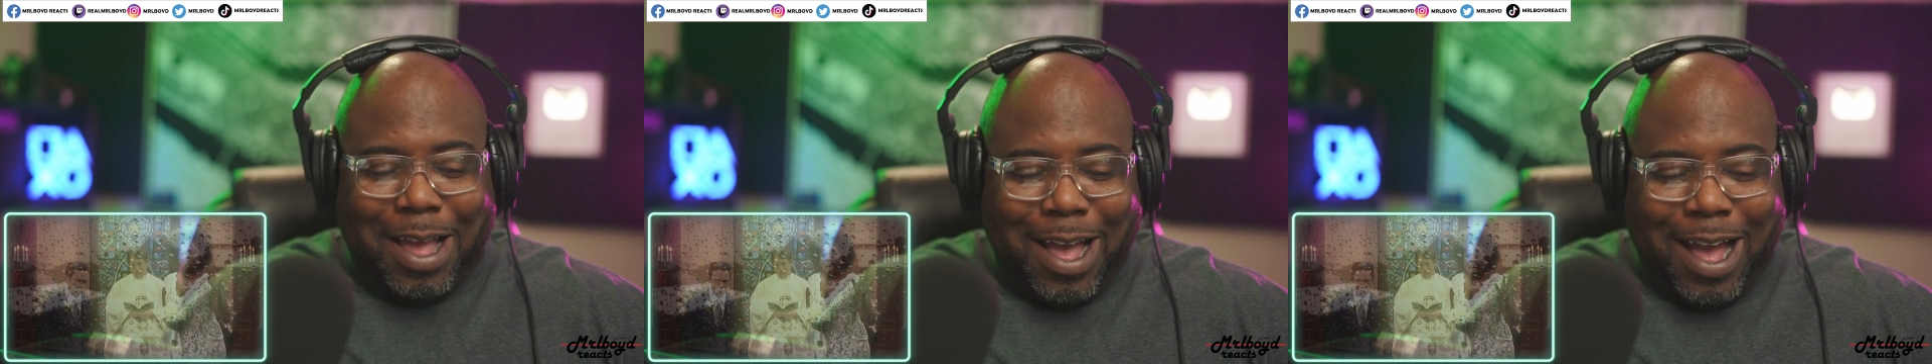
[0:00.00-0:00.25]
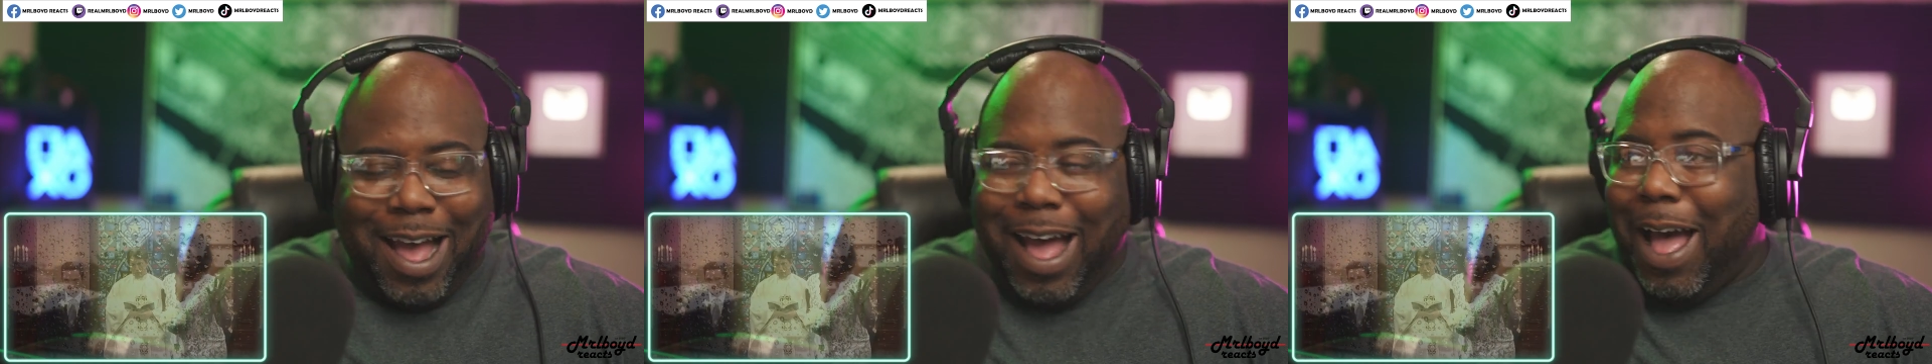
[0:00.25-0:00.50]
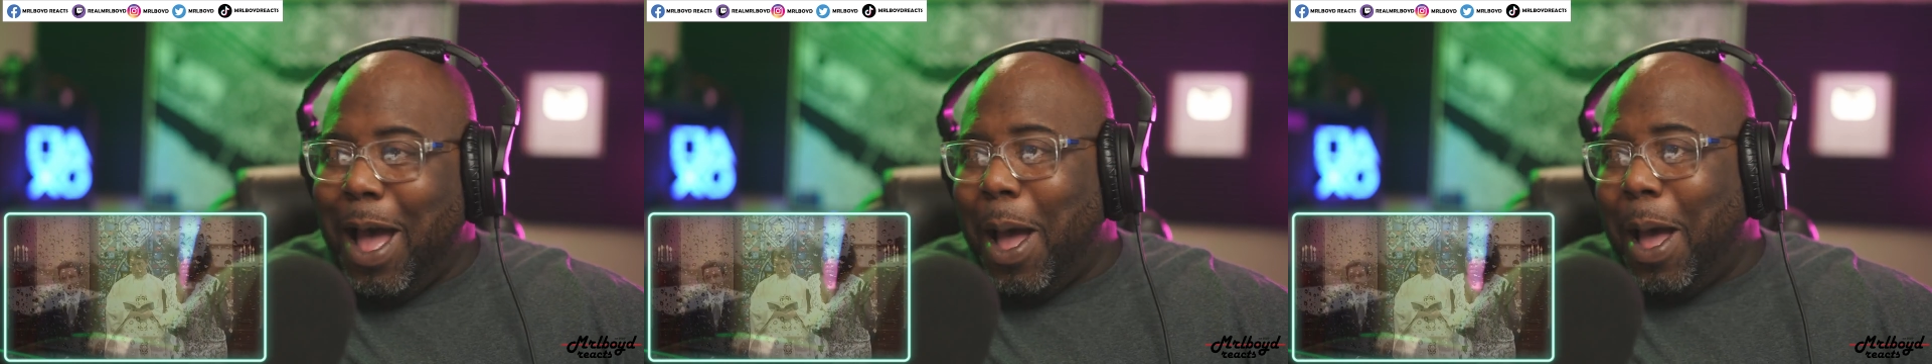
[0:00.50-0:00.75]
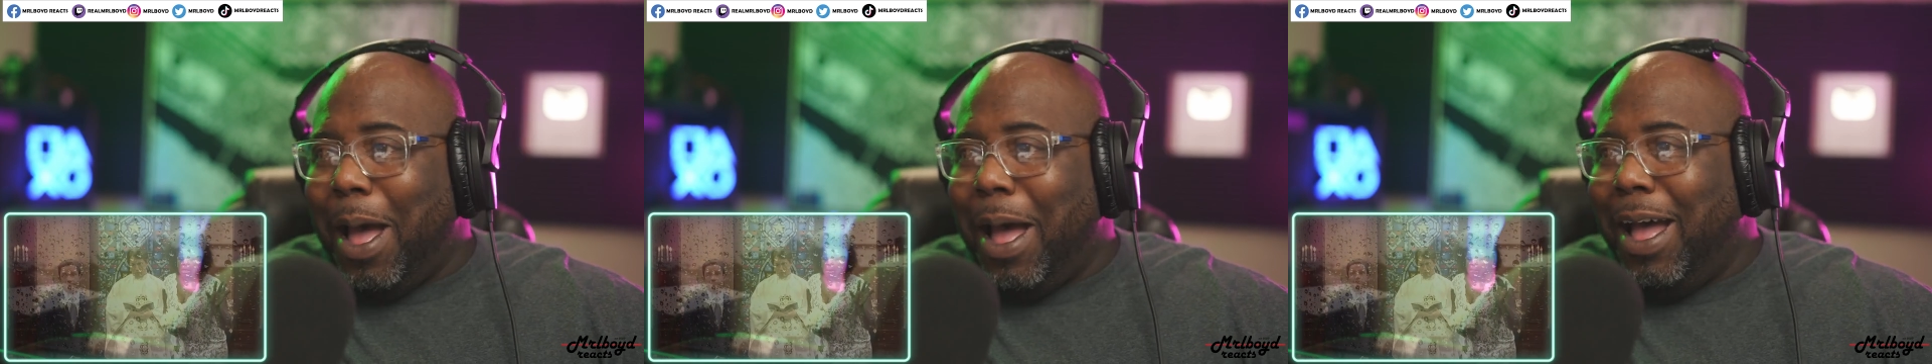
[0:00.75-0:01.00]

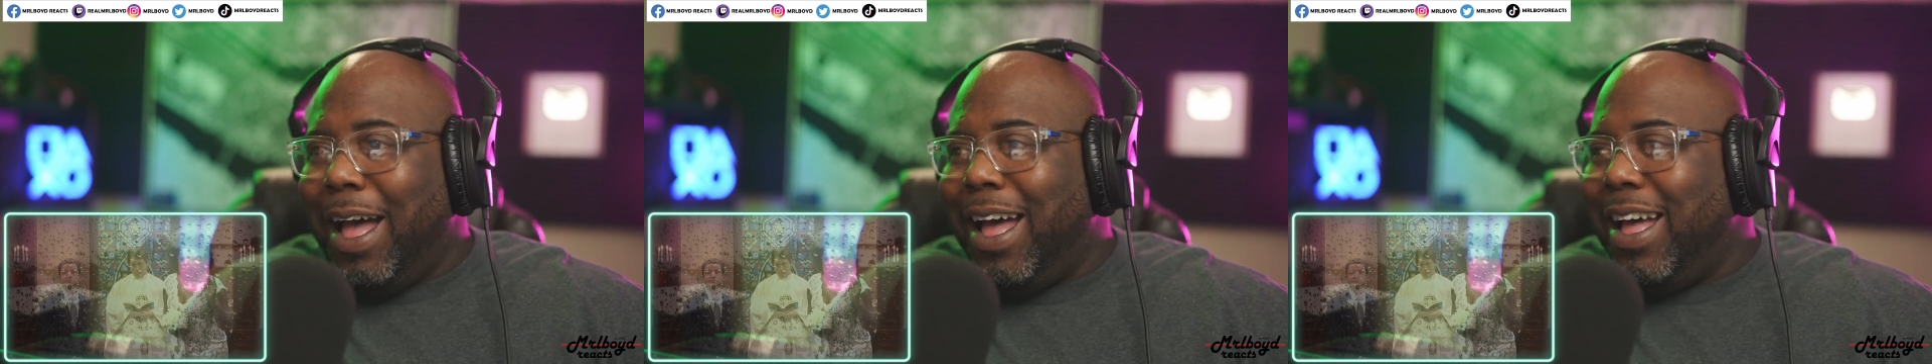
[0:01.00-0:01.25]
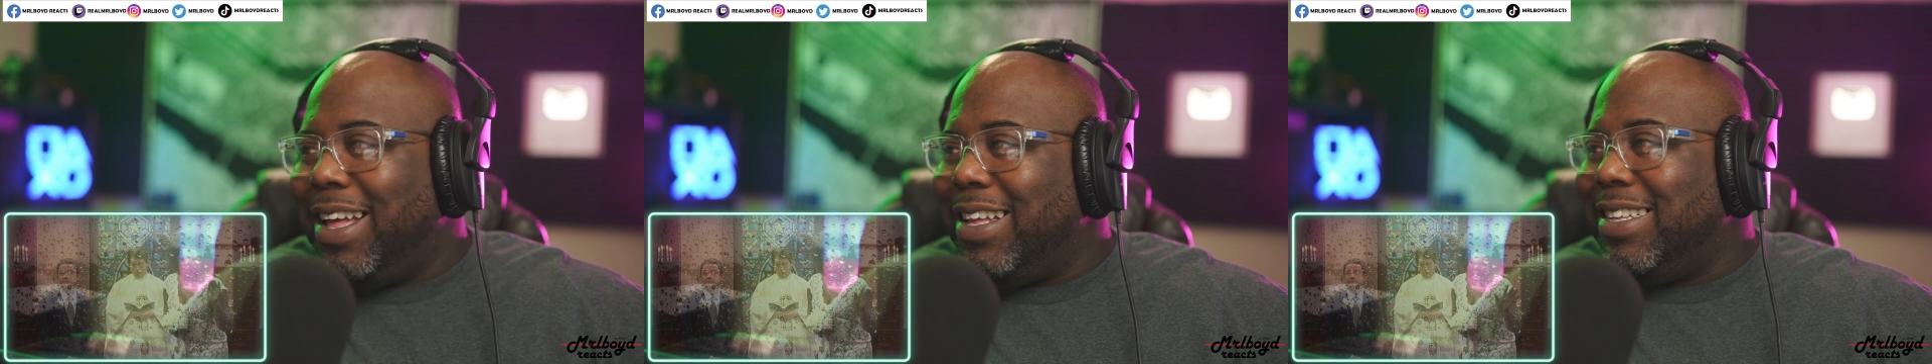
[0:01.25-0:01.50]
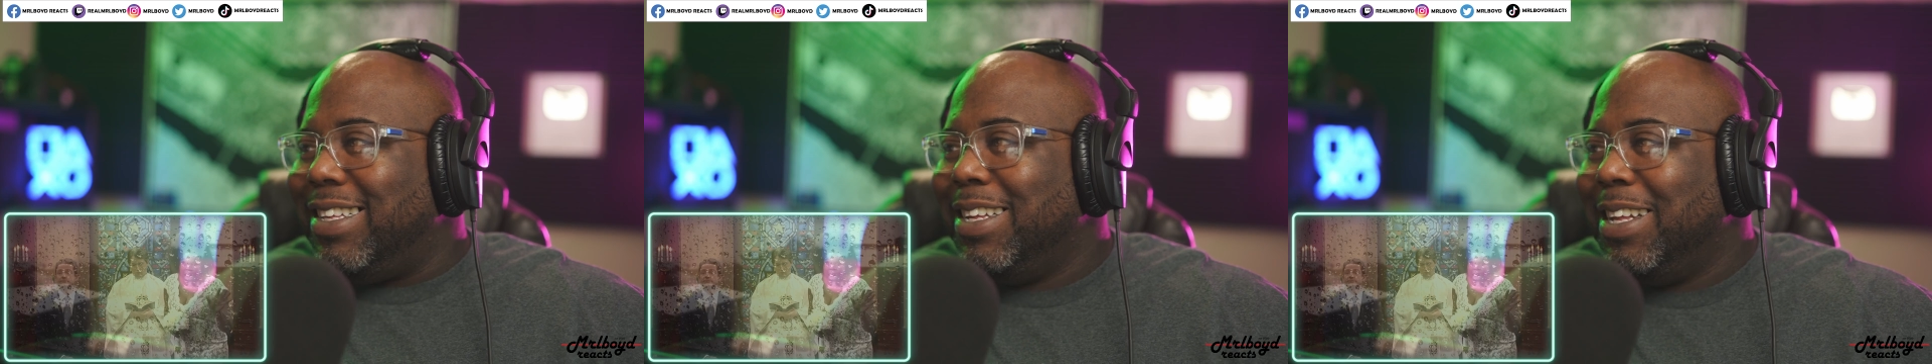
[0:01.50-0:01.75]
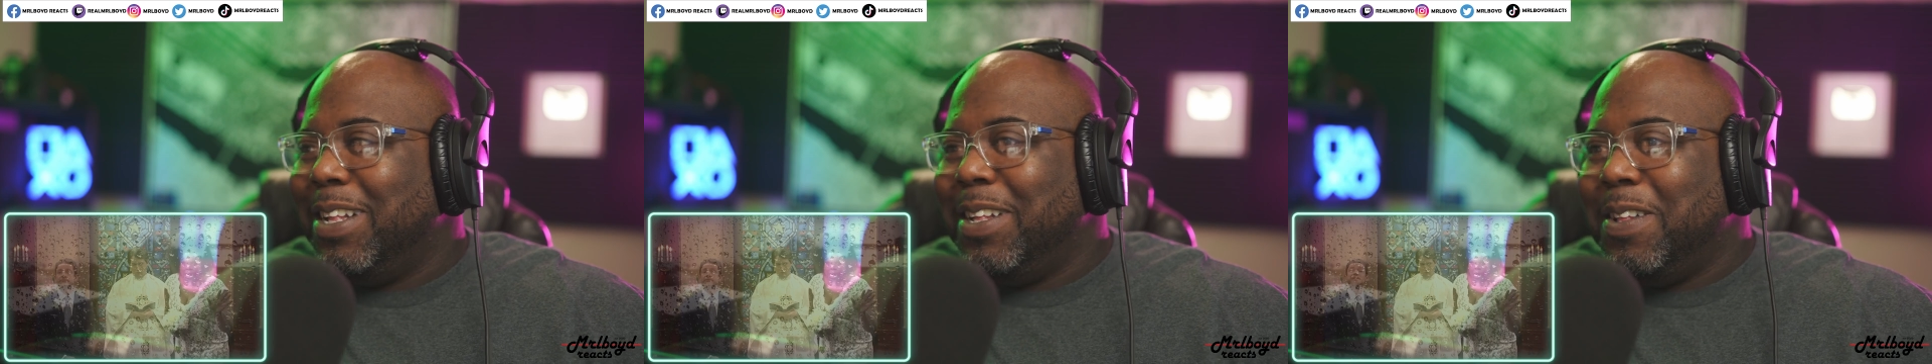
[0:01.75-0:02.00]
Thanks!
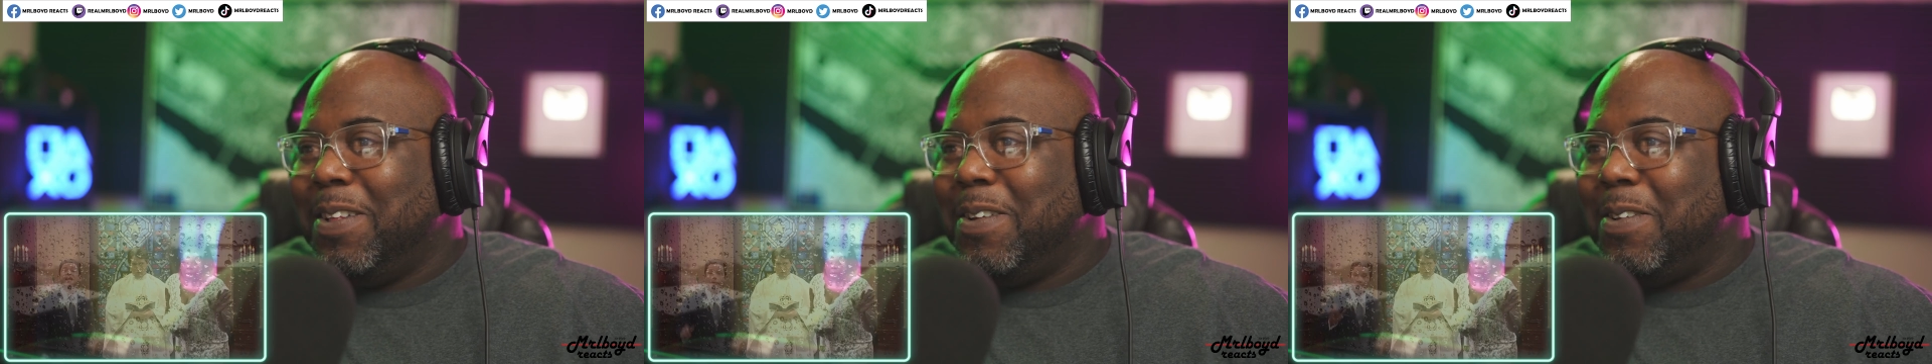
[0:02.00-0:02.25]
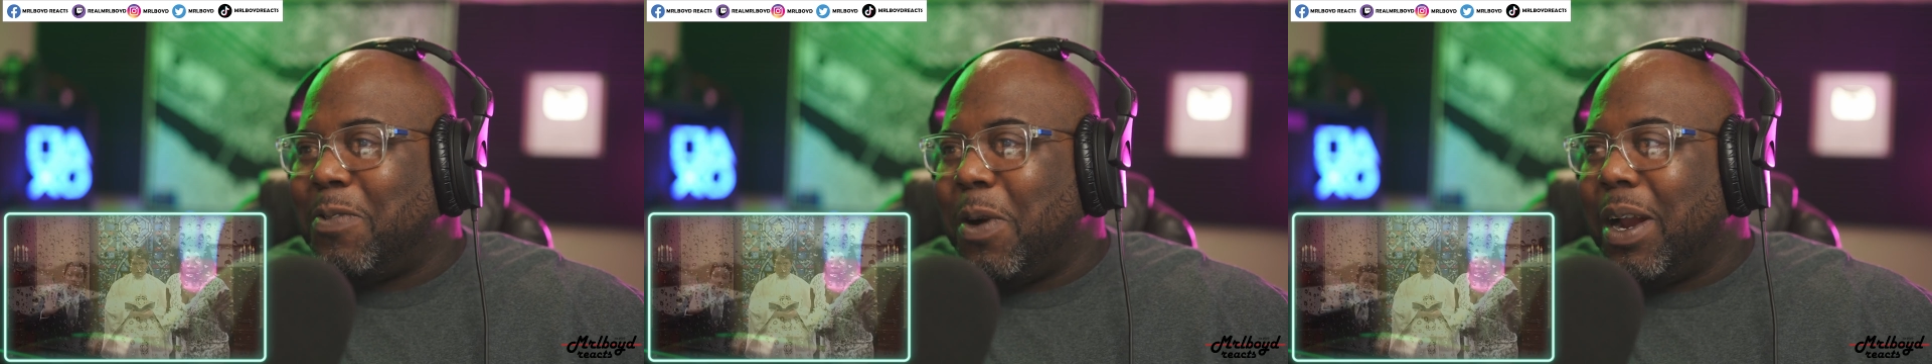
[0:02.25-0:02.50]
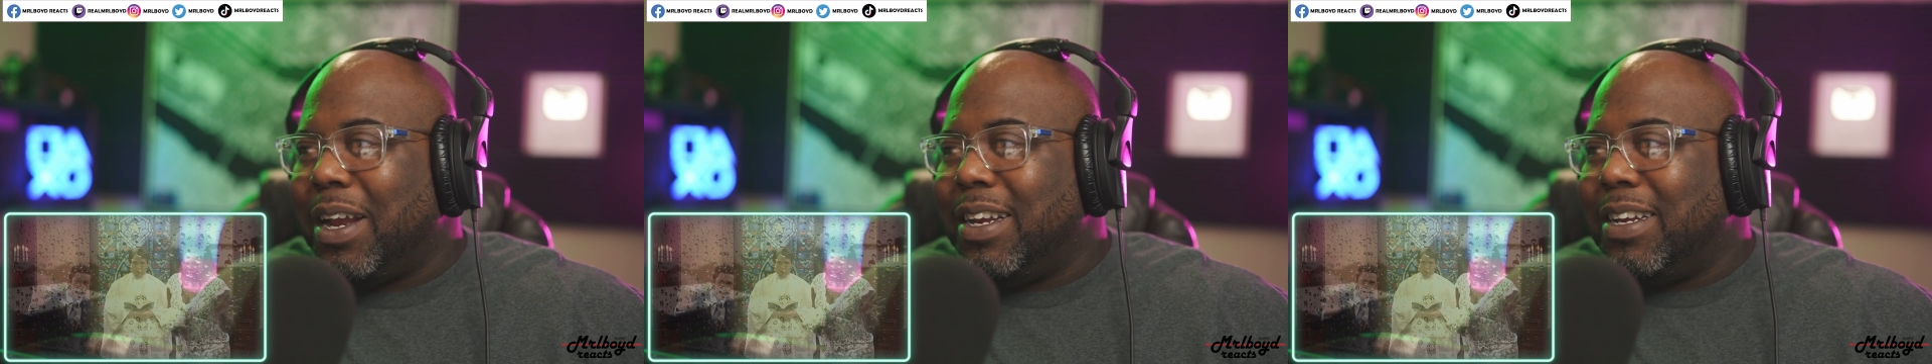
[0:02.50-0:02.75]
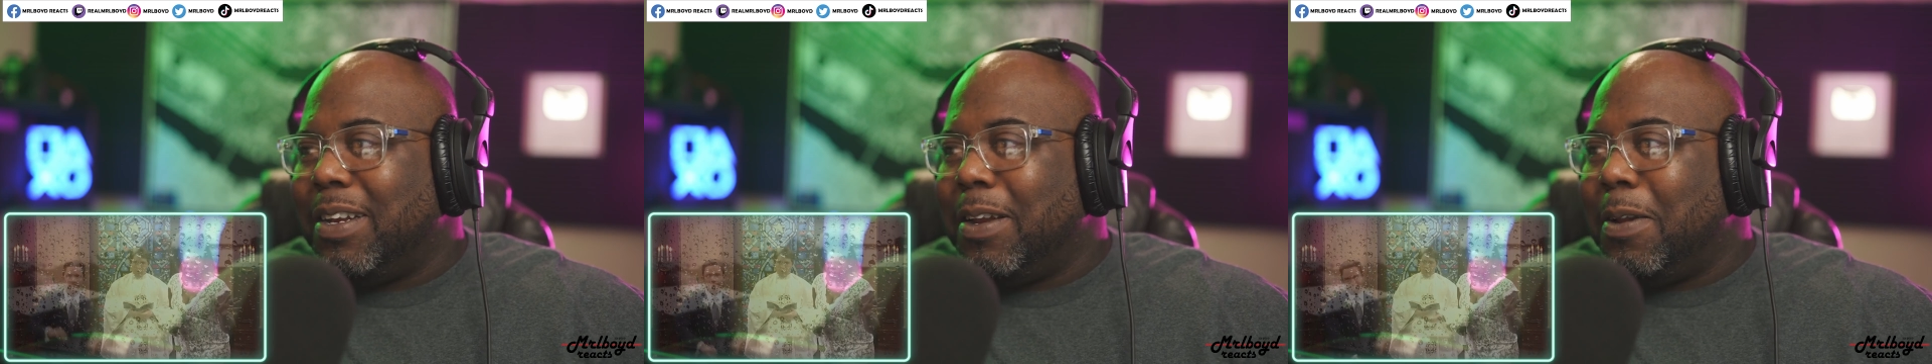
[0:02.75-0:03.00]
Bye! Yeah, right.
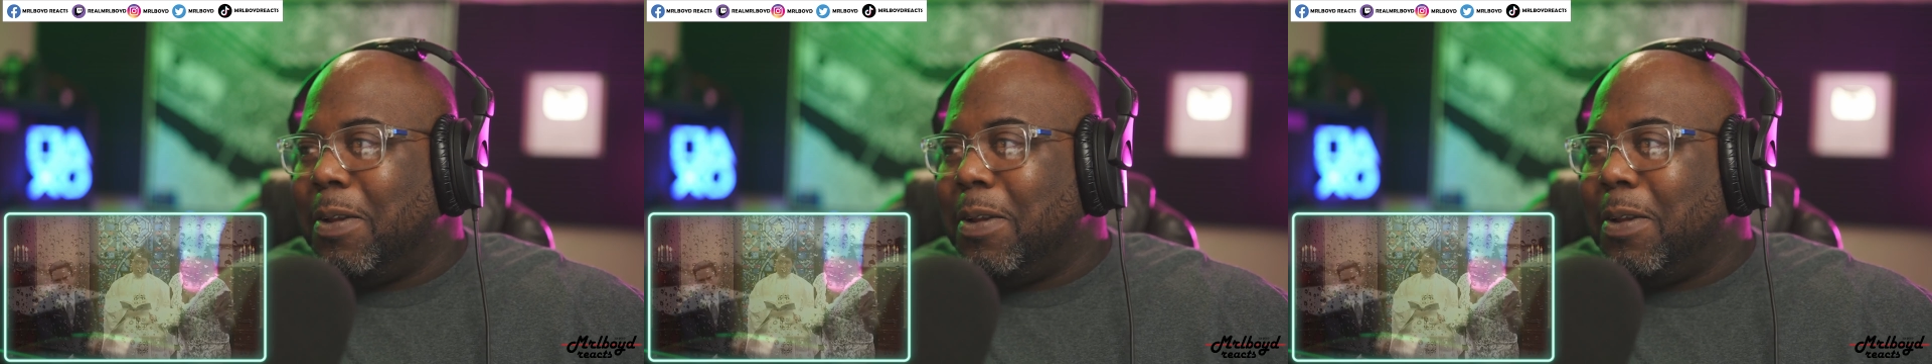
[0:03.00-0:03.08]
bye.